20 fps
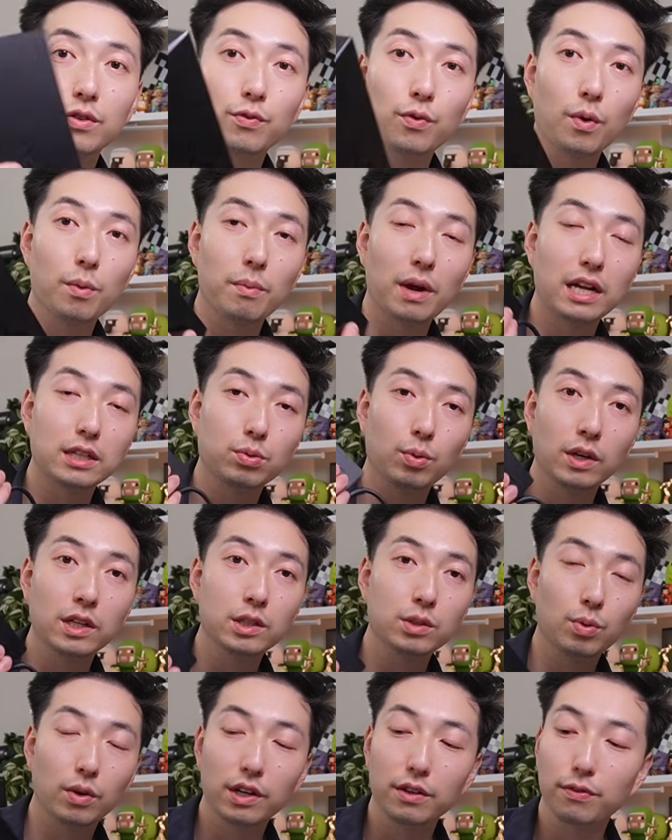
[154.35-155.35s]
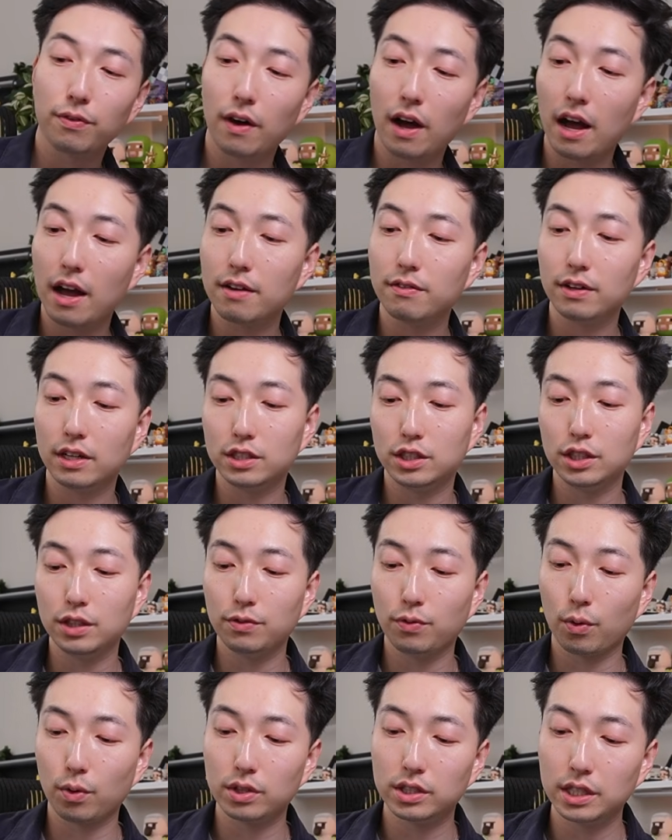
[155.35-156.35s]
for my 2025
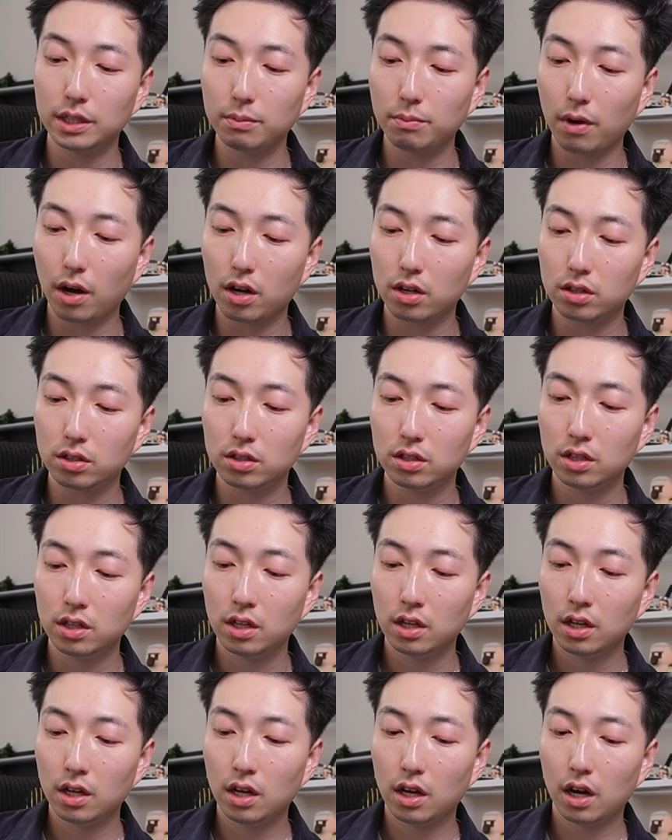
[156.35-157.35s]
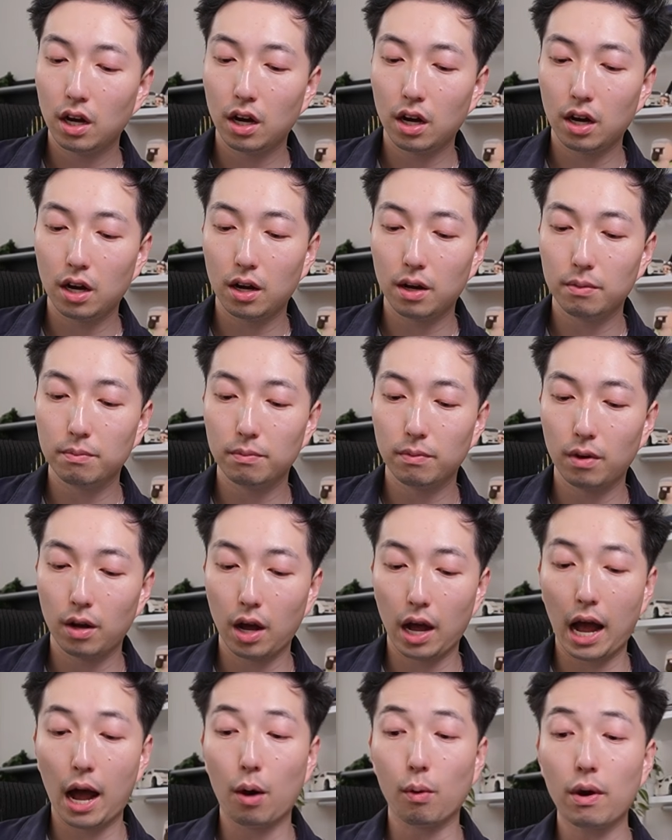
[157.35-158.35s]
G14 model.
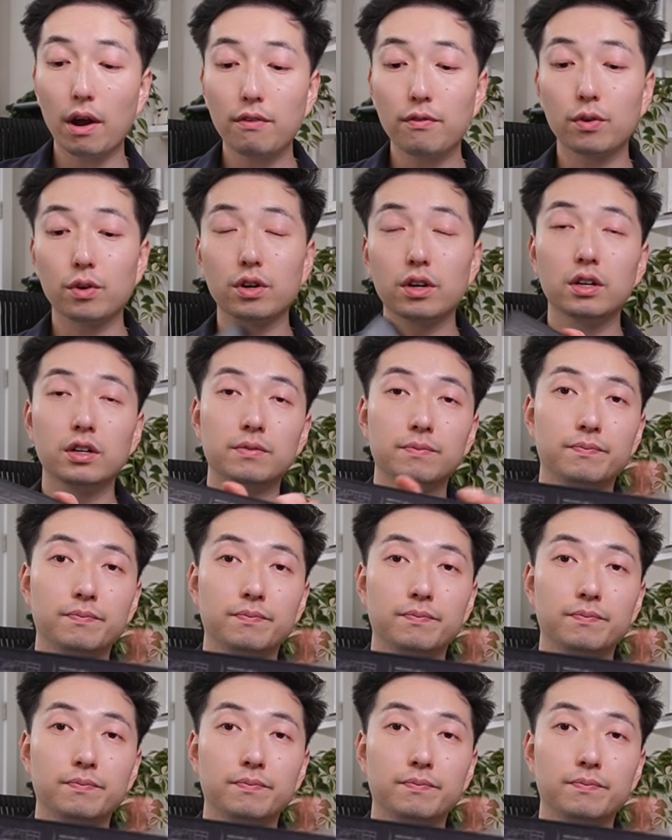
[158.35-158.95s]
However,